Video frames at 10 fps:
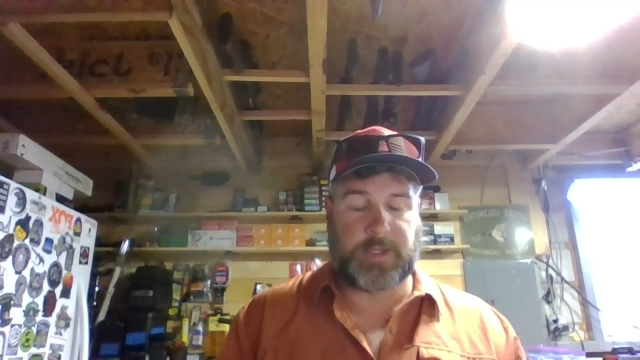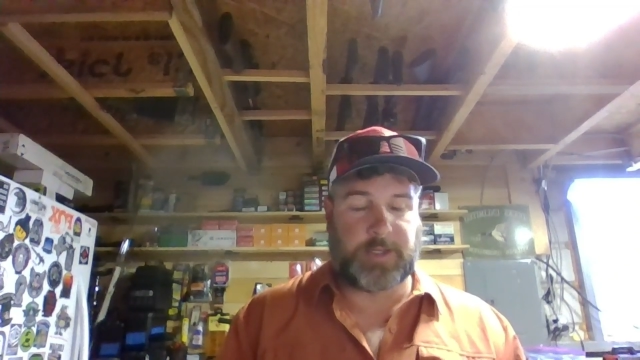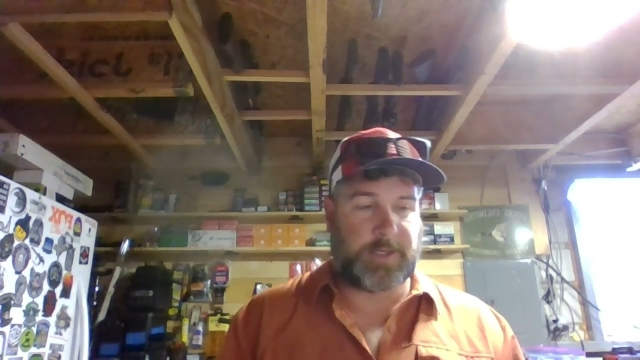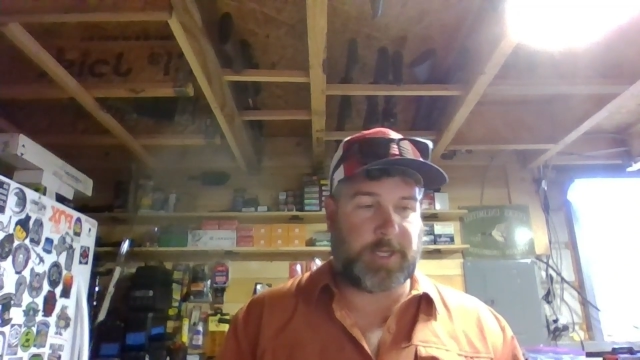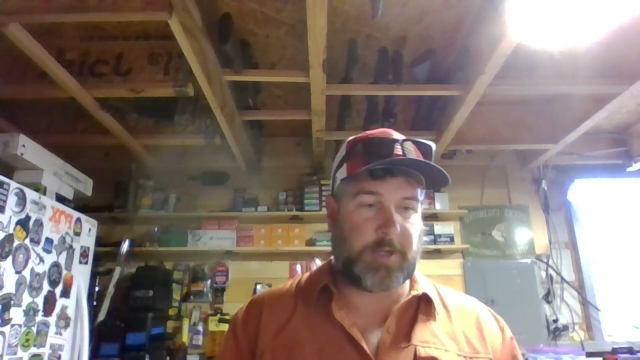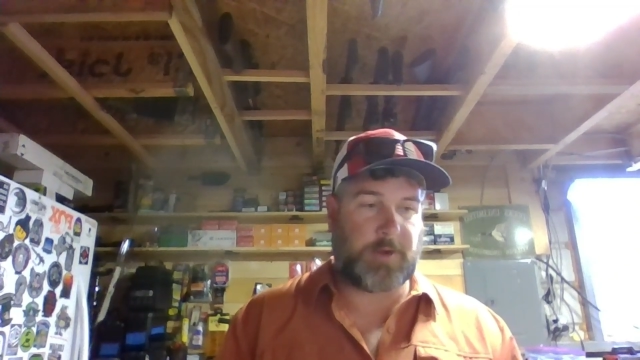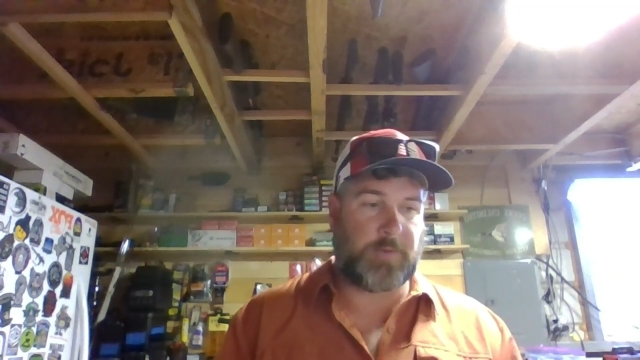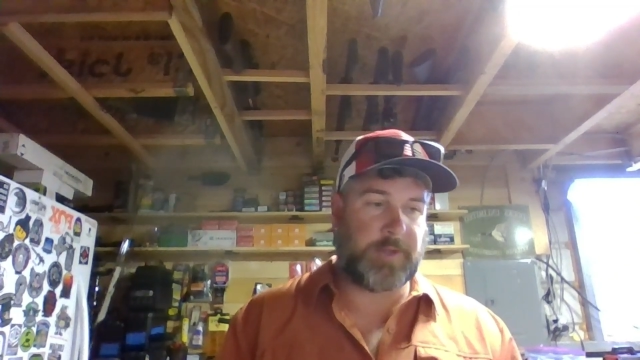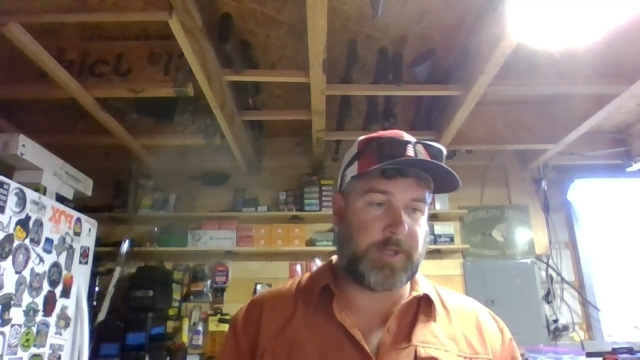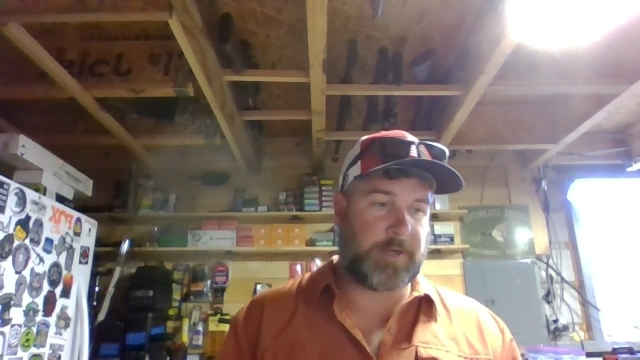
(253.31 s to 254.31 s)
Not
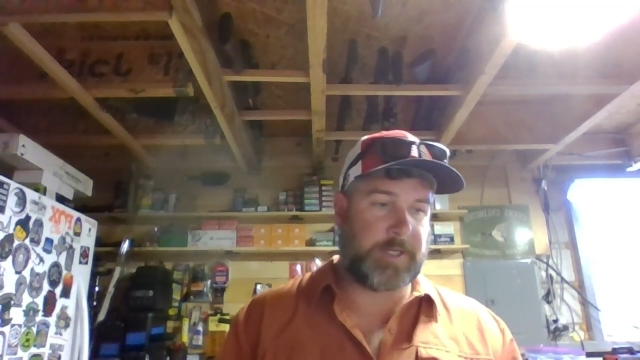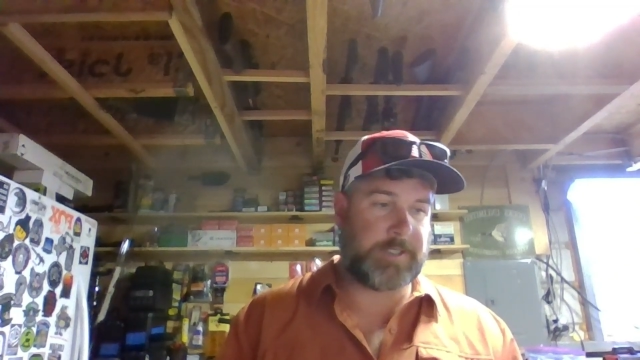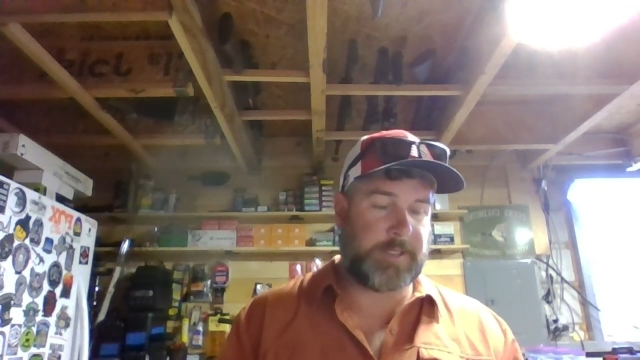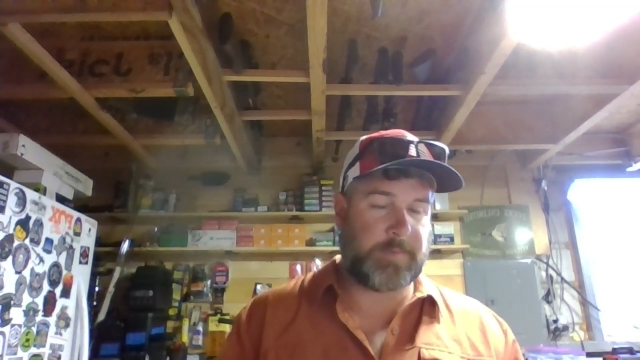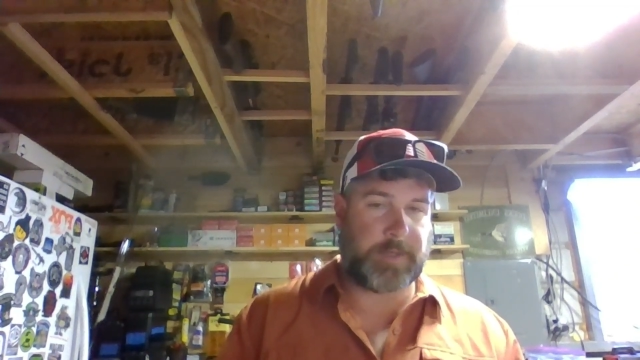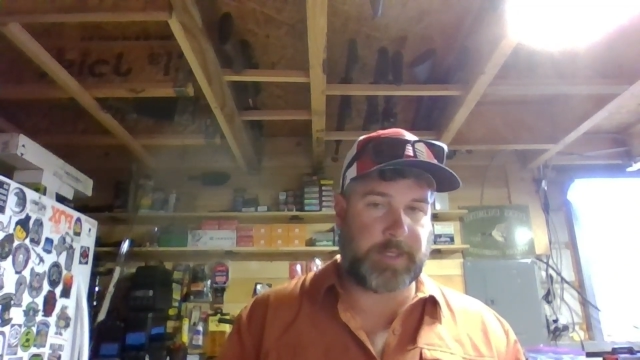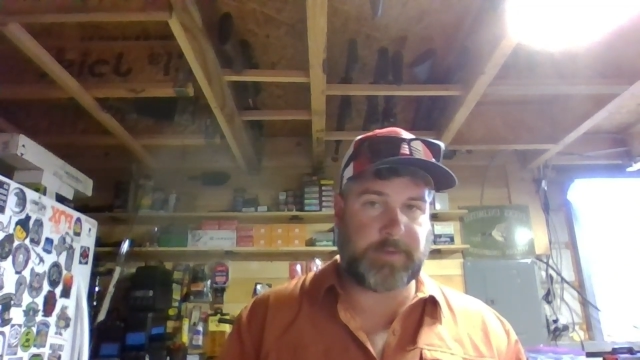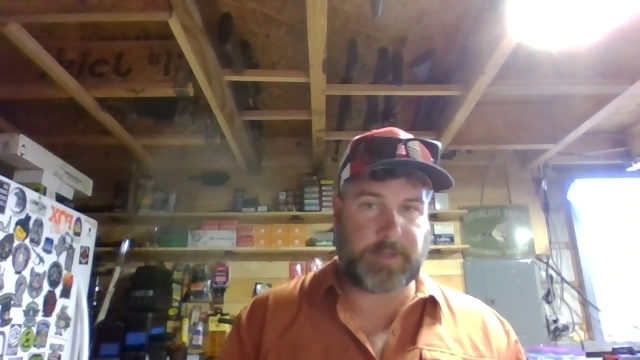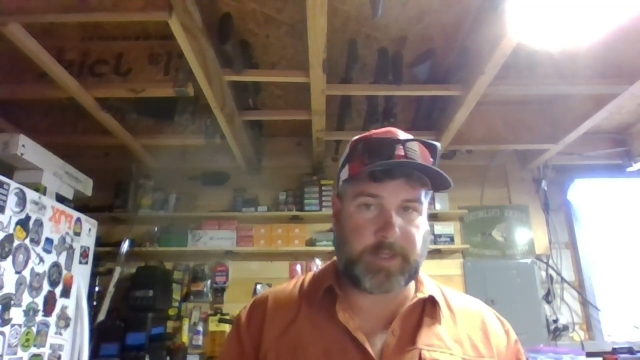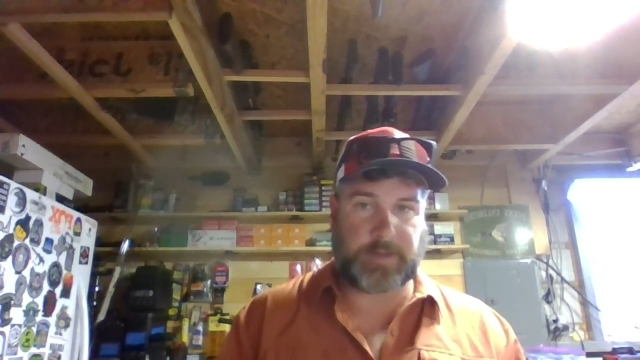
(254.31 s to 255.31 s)
really crazy, but
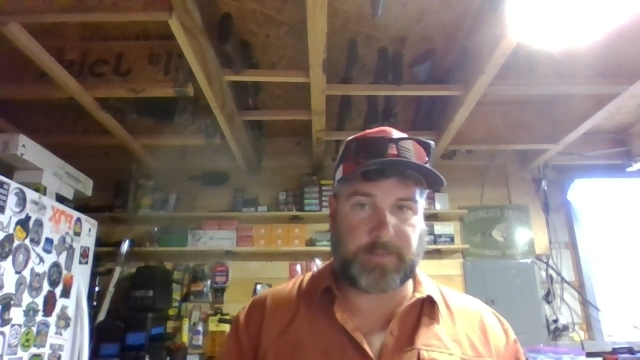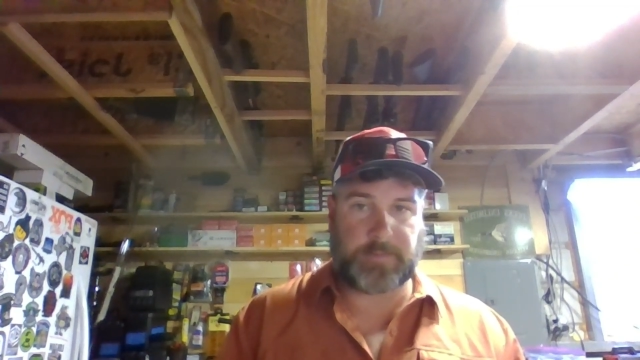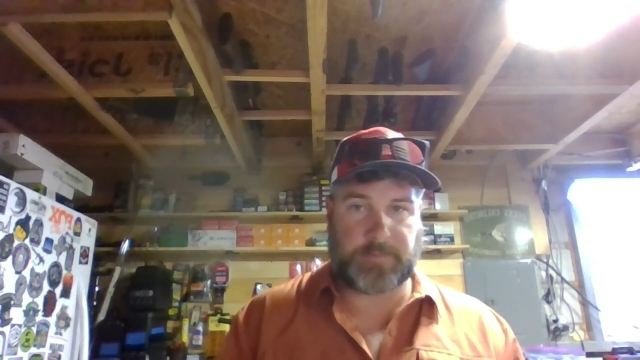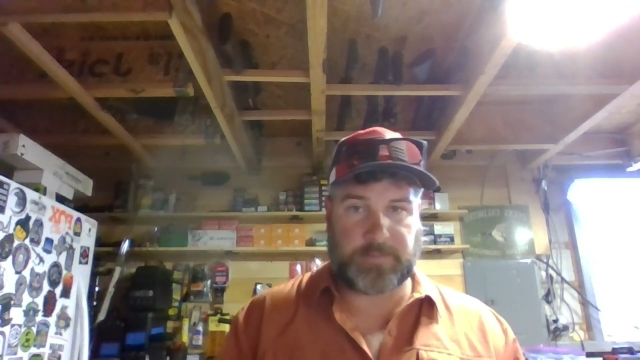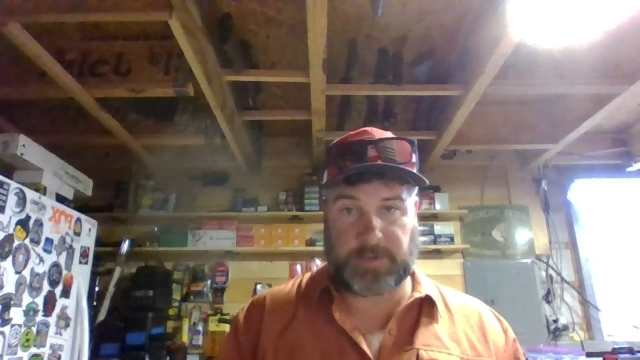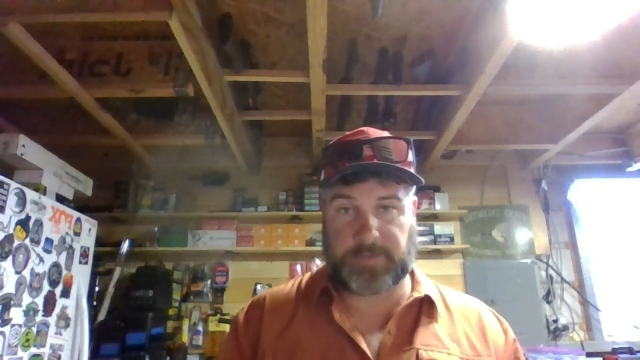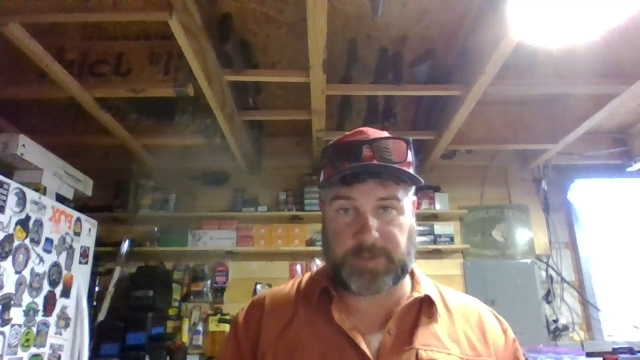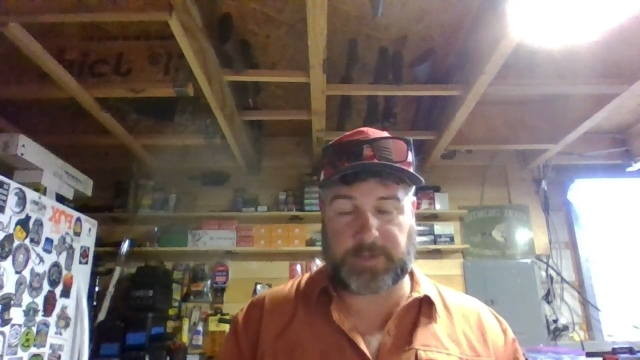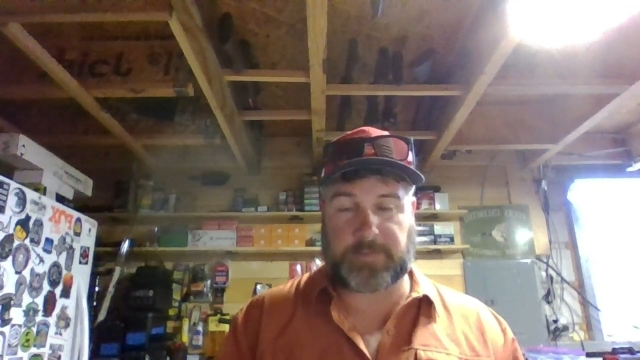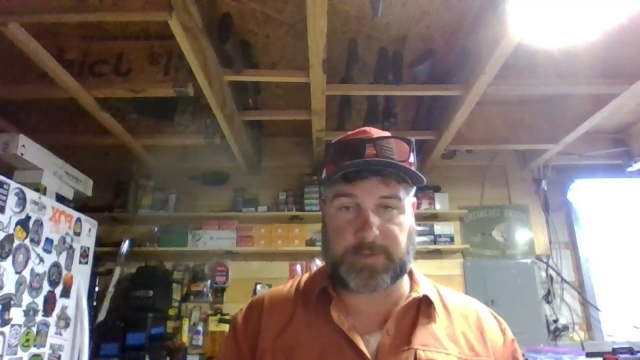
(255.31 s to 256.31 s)
definitely a
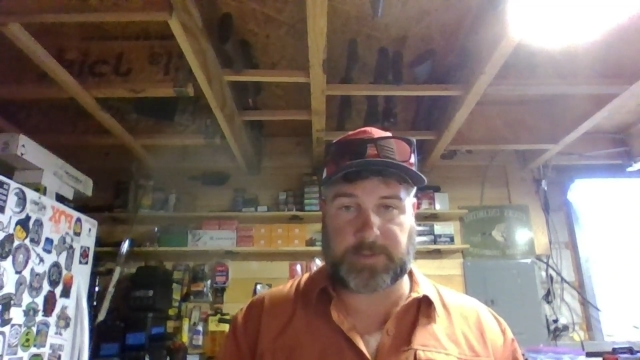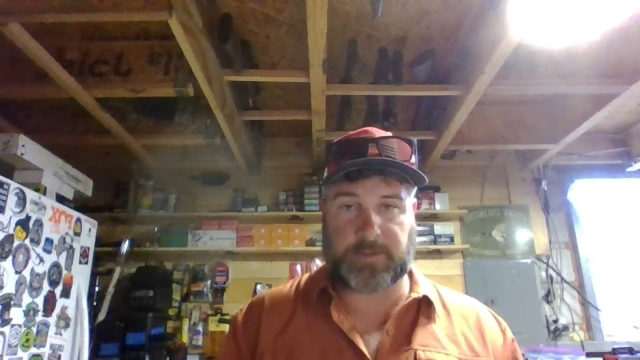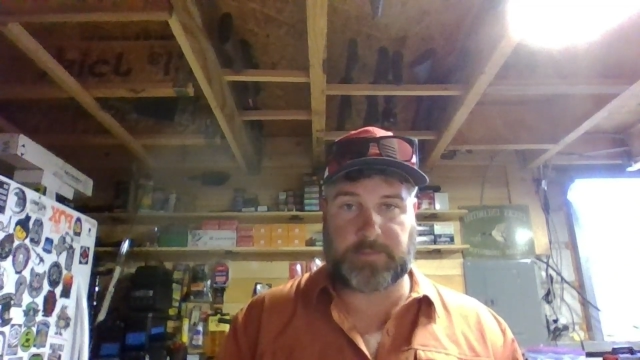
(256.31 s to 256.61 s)
difference.